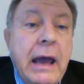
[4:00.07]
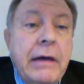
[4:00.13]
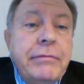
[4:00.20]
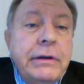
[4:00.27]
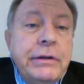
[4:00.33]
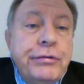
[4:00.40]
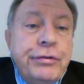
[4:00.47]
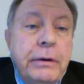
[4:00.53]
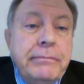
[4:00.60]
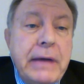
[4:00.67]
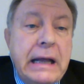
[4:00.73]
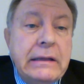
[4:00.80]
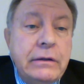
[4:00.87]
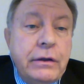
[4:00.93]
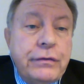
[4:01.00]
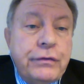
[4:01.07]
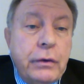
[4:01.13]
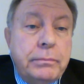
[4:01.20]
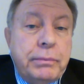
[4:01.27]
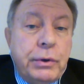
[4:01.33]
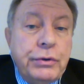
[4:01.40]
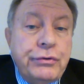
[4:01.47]
a tremendous
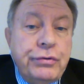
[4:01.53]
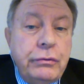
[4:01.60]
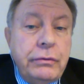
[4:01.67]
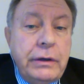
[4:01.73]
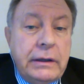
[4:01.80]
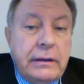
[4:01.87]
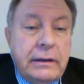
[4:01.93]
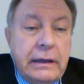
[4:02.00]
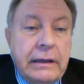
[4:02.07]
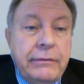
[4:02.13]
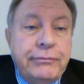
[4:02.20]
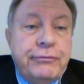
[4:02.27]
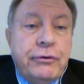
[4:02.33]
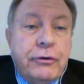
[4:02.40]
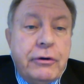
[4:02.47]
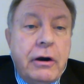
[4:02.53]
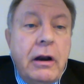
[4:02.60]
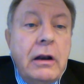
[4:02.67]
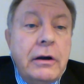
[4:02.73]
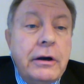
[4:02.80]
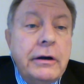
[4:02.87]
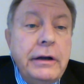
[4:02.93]
opportunity for
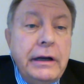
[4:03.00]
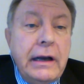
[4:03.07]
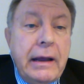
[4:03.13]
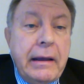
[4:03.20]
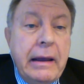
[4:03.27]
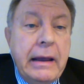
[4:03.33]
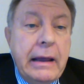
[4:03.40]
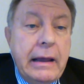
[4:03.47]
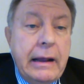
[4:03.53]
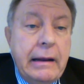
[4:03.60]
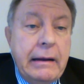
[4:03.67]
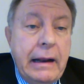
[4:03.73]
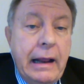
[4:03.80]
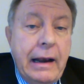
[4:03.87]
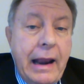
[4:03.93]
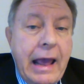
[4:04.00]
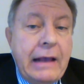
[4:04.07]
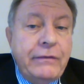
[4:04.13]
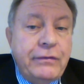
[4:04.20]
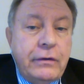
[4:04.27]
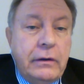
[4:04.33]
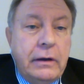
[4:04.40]
learning a
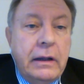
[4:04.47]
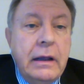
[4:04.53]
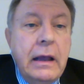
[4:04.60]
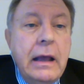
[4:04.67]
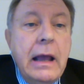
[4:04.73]
lesson.